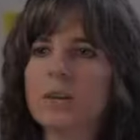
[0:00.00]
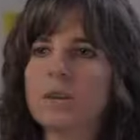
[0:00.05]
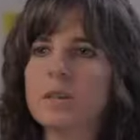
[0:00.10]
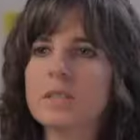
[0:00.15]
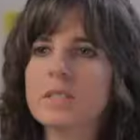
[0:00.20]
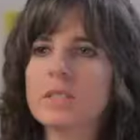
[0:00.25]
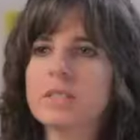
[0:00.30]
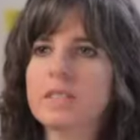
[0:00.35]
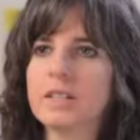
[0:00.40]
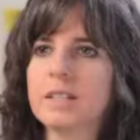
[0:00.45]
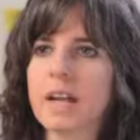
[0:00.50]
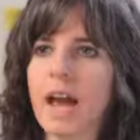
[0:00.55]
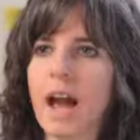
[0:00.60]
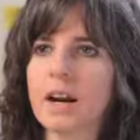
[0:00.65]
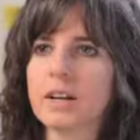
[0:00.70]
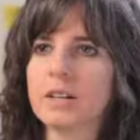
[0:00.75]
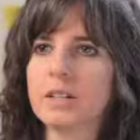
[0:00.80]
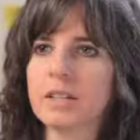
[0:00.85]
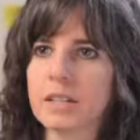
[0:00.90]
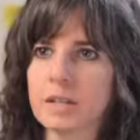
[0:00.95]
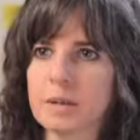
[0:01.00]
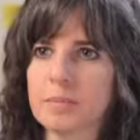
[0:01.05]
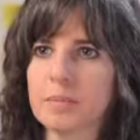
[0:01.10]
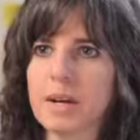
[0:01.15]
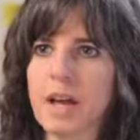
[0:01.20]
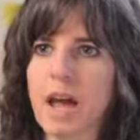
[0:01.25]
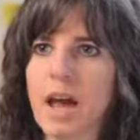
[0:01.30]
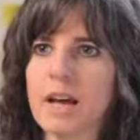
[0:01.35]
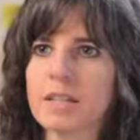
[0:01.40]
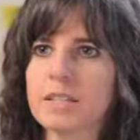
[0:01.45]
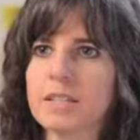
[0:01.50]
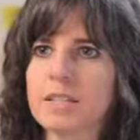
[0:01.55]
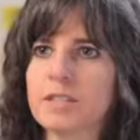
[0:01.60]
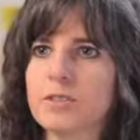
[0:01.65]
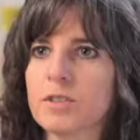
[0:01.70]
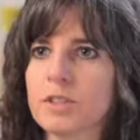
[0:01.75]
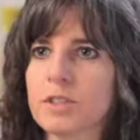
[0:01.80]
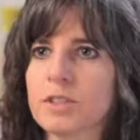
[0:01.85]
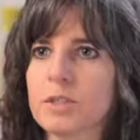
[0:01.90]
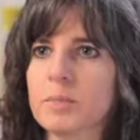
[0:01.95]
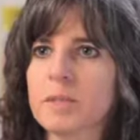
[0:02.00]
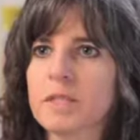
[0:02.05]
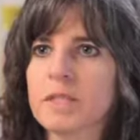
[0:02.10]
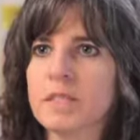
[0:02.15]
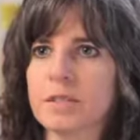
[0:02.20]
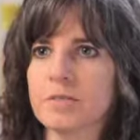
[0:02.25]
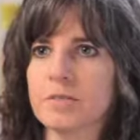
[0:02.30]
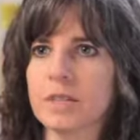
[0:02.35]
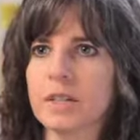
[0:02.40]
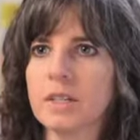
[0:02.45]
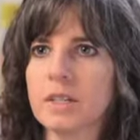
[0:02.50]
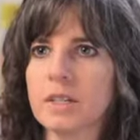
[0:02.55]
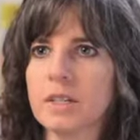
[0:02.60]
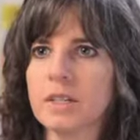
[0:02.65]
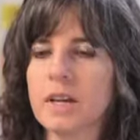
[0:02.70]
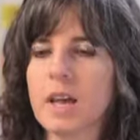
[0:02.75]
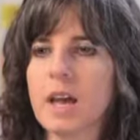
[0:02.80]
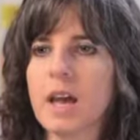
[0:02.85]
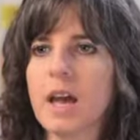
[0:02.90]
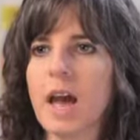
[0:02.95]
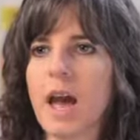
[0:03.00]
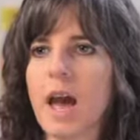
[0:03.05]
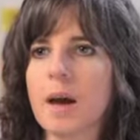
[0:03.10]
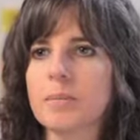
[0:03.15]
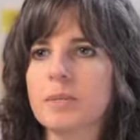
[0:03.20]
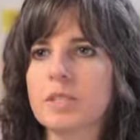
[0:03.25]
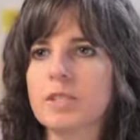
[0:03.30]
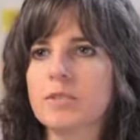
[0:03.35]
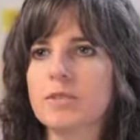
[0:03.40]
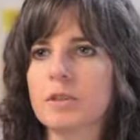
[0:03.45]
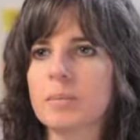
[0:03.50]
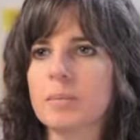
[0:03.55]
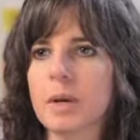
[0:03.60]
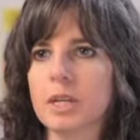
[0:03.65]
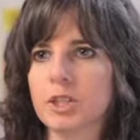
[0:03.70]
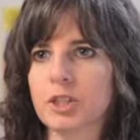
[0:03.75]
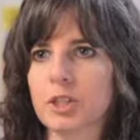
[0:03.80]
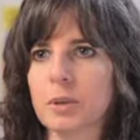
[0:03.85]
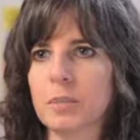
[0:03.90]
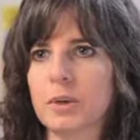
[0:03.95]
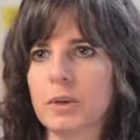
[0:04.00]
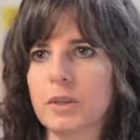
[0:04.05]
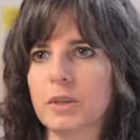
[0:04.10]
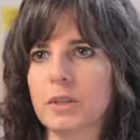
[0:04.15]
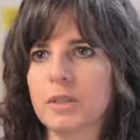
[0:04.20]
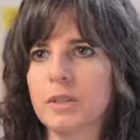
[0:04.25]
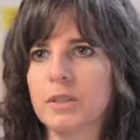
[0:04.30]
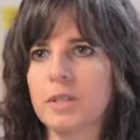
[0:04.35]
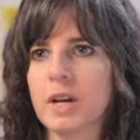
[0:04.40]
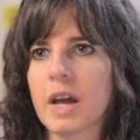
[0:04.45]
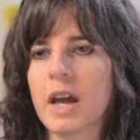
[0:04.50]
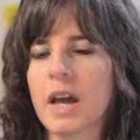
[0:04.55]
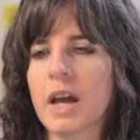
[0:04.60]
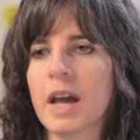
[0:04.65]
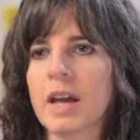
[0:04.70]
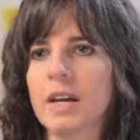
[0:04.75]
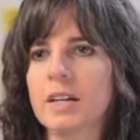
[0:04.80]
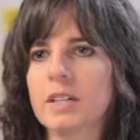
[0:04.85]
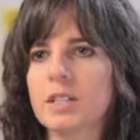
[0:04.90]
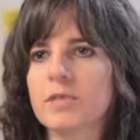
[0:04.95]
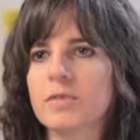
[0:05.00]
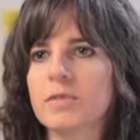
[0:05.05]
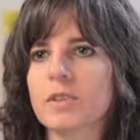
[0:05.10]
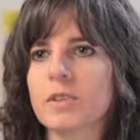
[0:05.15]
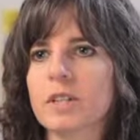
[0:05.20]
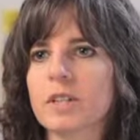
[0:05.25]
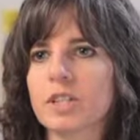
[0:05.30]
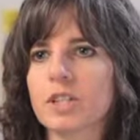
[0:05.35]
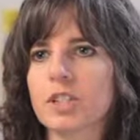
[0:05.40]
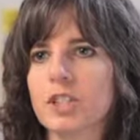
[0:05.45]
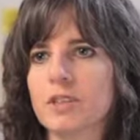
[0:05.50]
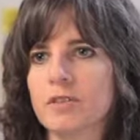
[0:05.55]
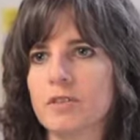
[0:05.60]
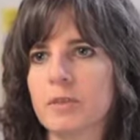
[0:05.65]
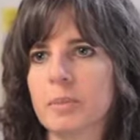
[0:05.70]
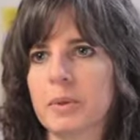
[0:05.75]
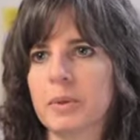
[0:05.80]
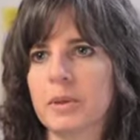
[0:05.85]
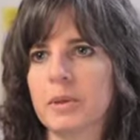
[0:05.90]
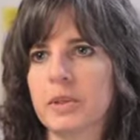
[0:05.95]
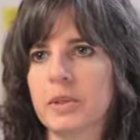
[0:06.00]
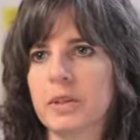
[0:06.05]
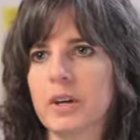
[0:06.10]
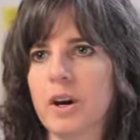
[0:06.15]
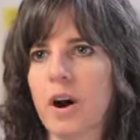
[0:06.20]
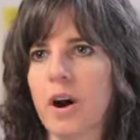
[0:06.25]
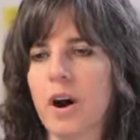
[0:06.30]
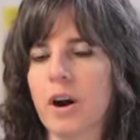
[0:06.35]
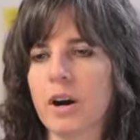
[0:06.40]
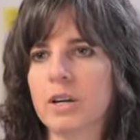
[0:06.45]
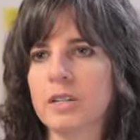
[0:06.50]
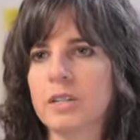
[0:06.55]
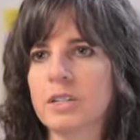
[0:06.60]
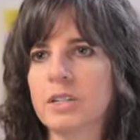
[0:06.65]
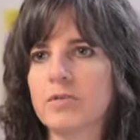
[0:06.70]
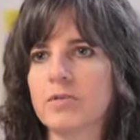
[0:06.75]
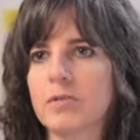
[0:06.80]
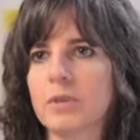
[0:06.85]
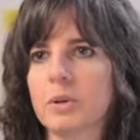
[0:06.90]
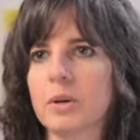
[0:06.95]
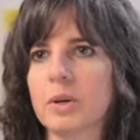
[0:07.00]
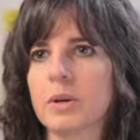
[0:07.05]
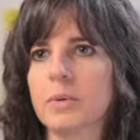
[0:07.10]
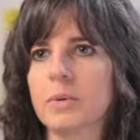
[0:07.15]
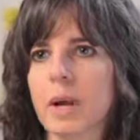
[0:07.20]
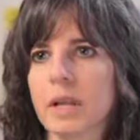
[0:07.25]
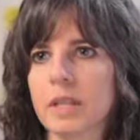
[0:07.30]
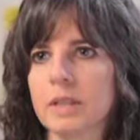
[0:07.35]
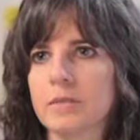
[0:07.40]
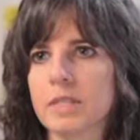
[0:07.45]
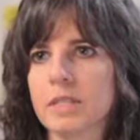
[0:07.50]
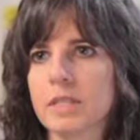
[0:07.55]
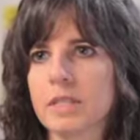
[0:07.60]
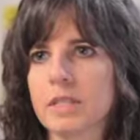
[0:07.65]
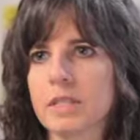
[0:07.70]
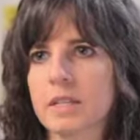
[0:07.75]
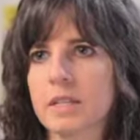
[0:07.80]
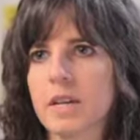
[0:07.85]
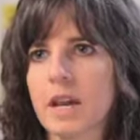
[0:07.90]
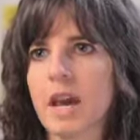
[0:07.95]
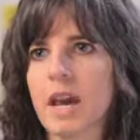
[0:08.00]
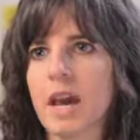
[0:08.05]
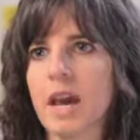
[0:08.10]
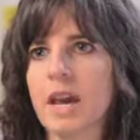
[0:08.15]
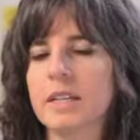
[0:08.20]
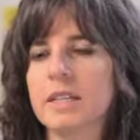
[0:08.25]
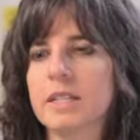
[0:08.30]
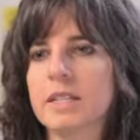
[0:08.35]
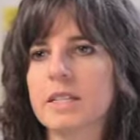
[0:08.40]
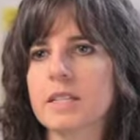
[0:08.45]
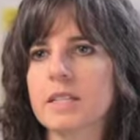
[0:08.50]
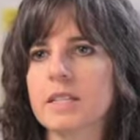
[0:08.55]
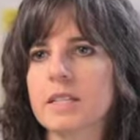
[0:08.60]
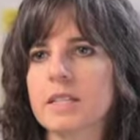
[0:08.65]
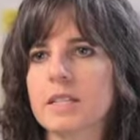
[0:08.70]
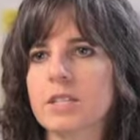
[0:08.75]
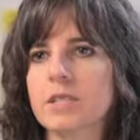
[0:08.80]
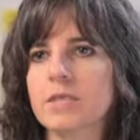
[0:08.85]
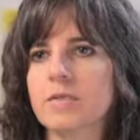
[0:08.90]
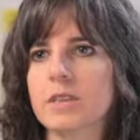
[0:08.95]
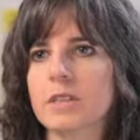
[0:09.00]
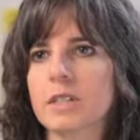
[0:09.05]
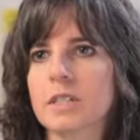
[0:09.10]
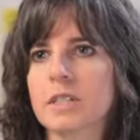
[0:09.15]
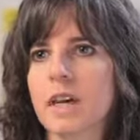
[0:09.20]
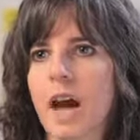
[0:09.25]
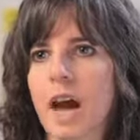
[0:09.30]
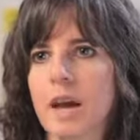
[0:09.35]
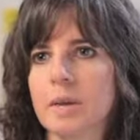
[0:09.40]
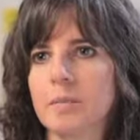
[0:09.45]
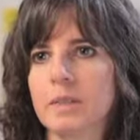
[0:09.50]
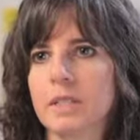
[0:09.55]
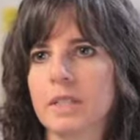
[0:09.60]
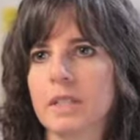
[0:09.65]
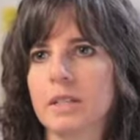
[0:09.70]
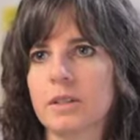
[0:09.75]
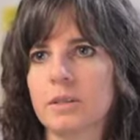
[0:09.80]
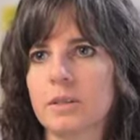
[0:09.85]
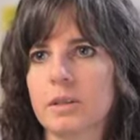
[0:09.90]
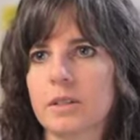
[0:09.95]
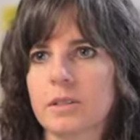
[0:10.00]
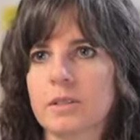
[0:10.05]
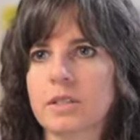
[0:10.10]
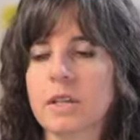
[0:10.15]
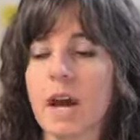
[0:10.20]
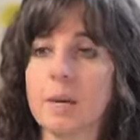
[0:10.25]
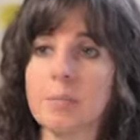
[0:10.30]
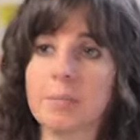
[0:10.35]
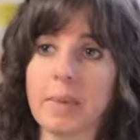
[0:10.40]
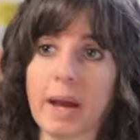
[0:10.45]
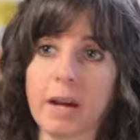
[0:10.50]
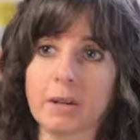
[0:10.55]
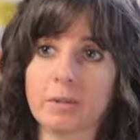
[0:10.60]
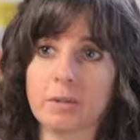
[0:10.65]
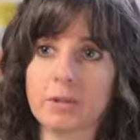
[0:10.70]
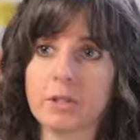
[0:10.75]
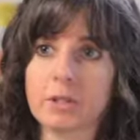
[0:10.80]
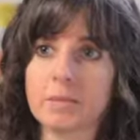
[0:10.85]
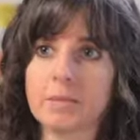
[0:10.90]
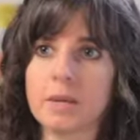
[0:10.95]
goals is an acronym. S is for specific, M is for measurable, A is for achievable, R is for relevant, and T is for timely or time-bound.